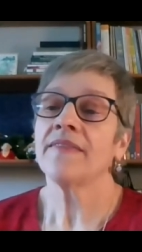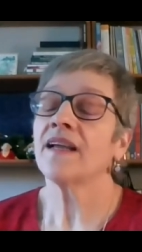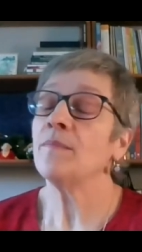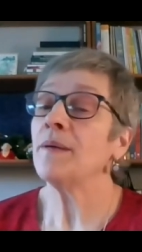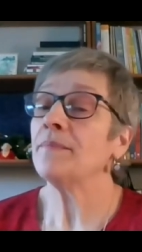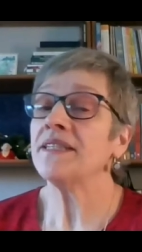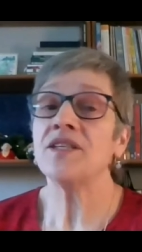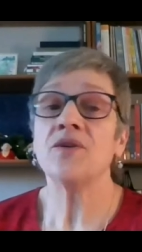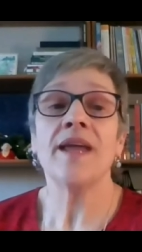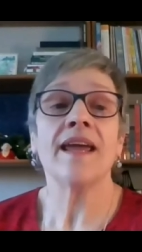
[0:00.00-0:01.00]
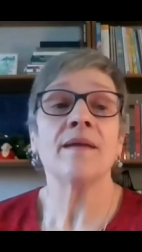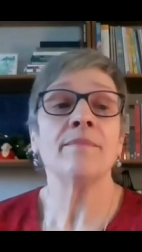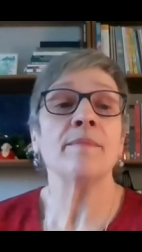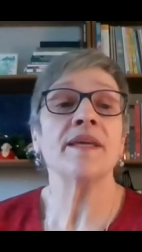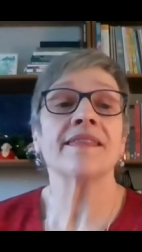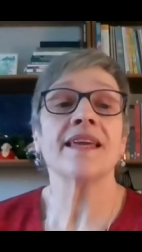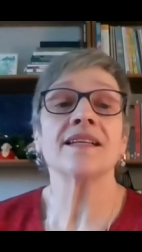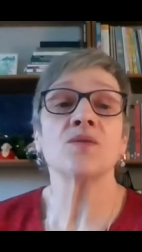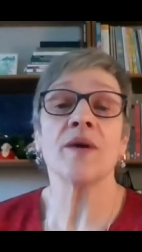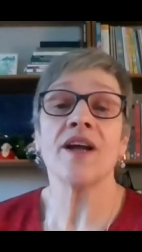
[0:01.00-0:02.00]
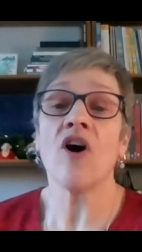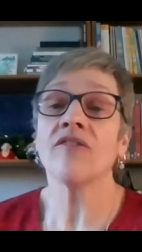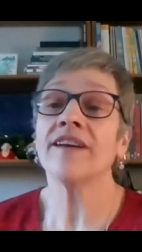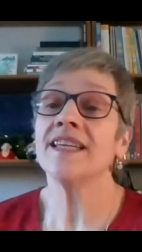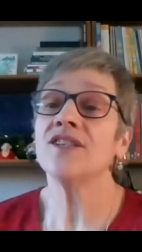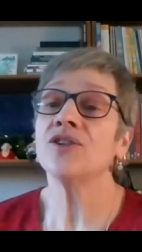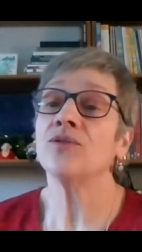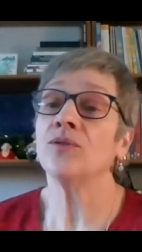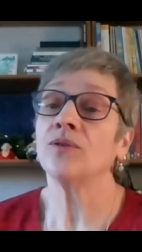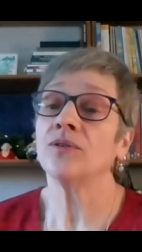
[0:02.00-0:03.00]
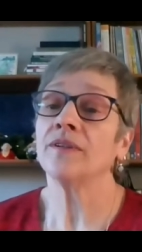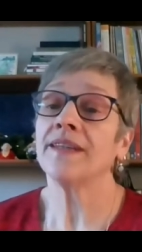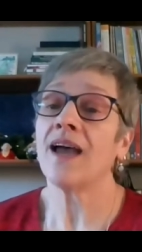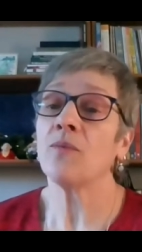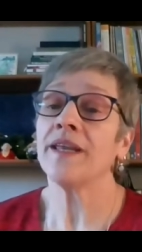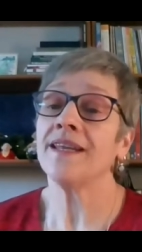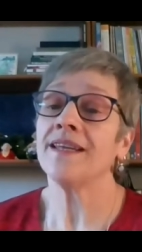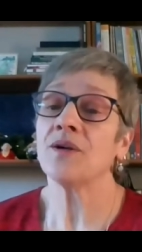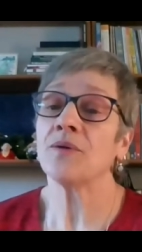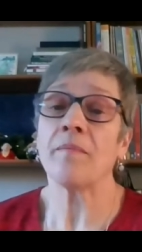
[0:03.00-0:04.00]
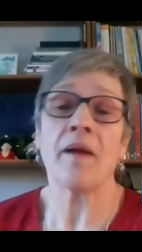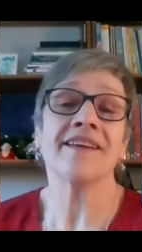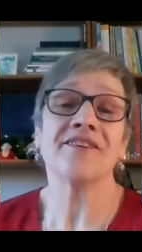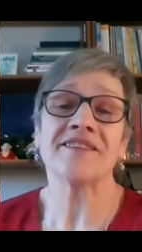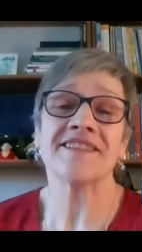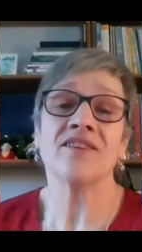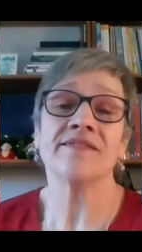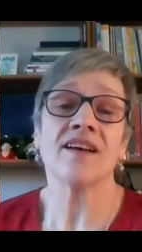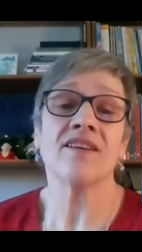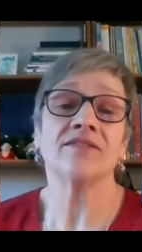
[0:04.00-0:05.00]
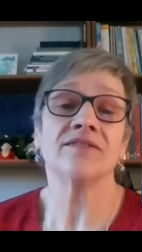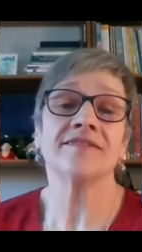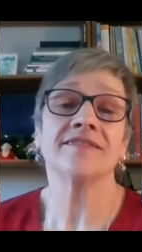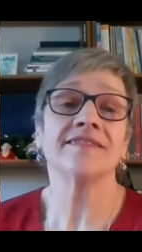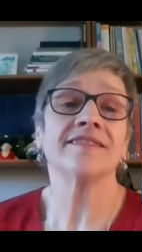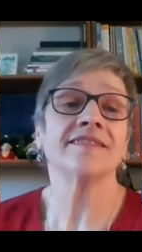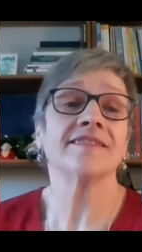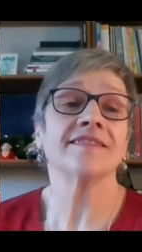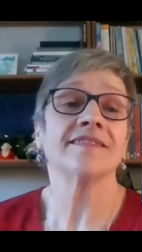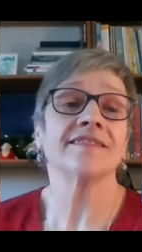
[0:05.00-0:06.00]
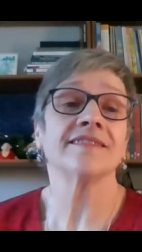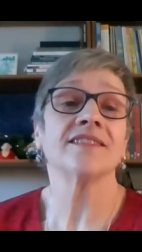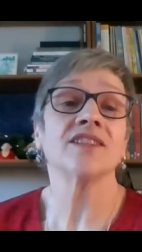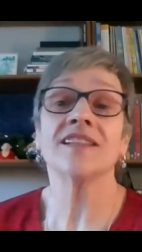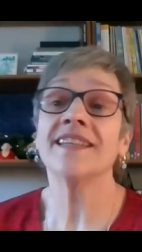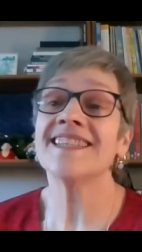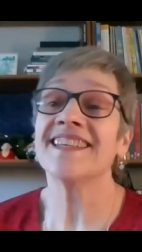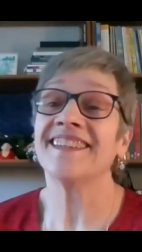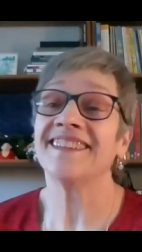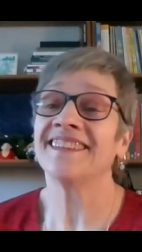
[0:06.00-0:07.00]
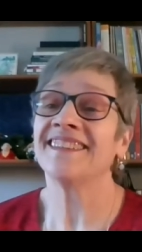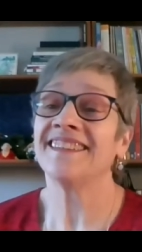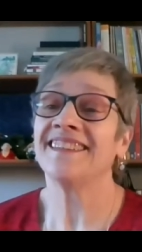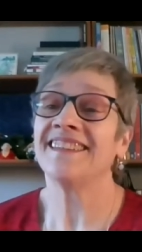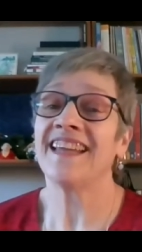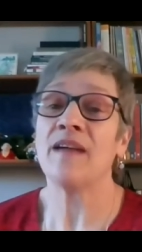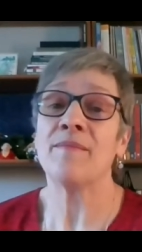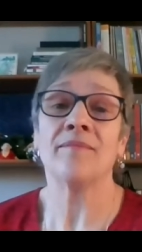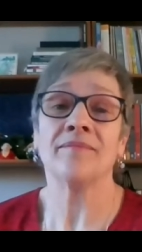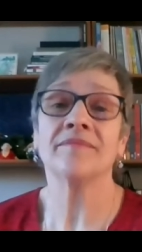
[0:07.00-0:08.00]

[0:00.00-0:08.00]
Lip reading: The commitments you name may be things we already do that we need to remind ourselves of. To listen came up.